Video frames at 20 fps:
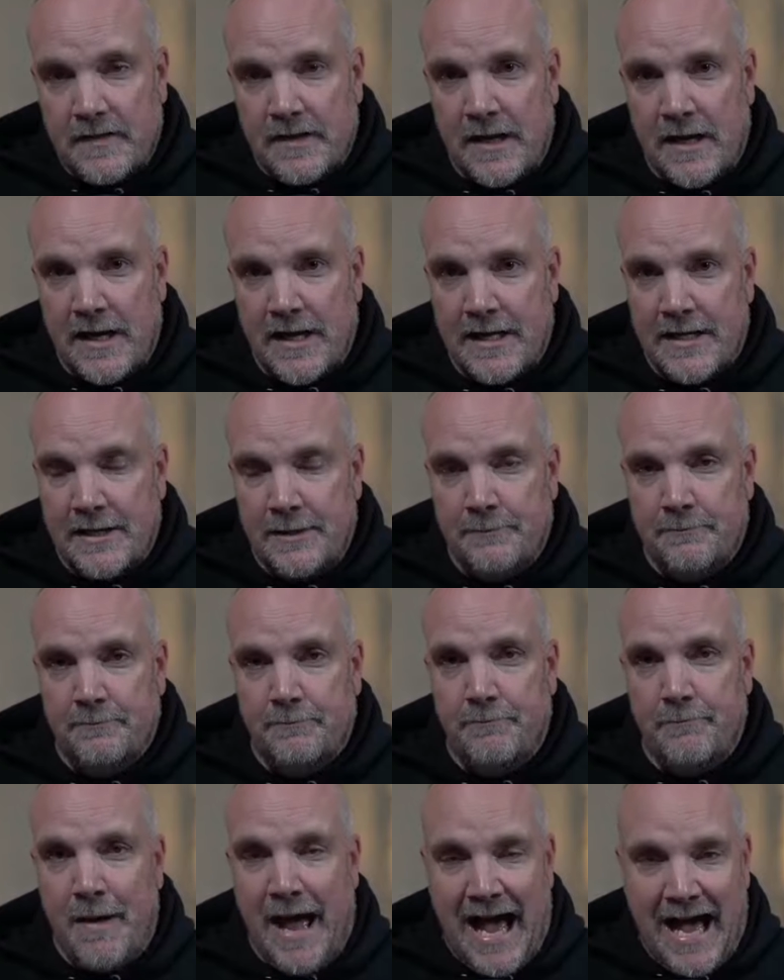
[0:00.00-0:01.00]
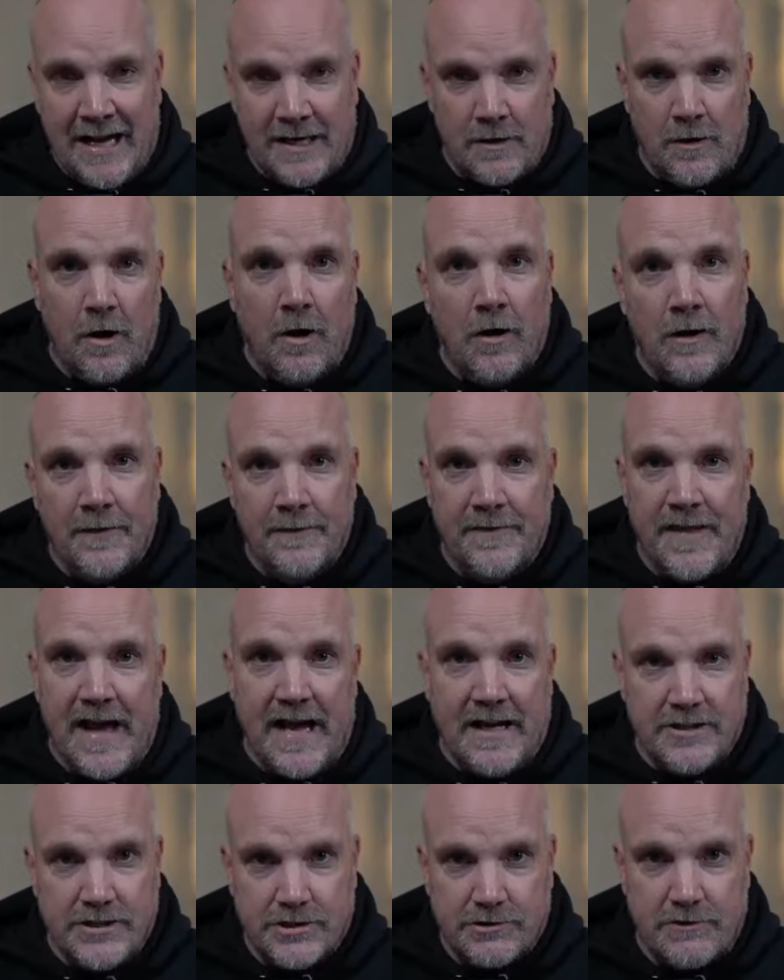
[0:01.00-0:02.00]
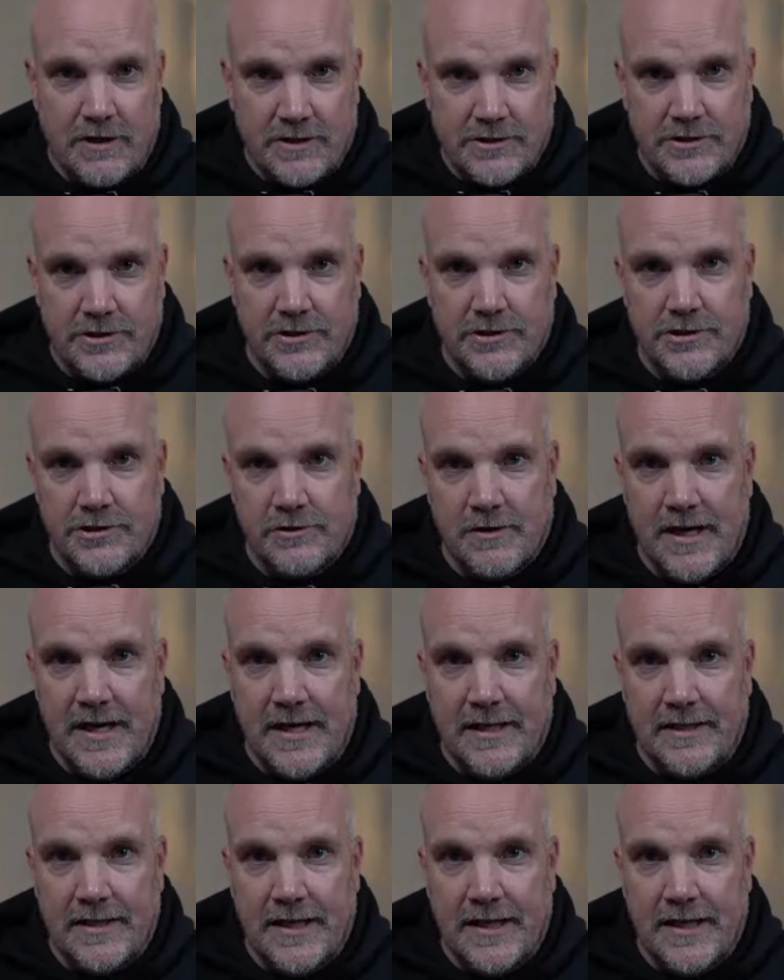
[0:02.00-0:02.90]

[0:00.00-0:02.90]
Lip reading: I am back on that structure train.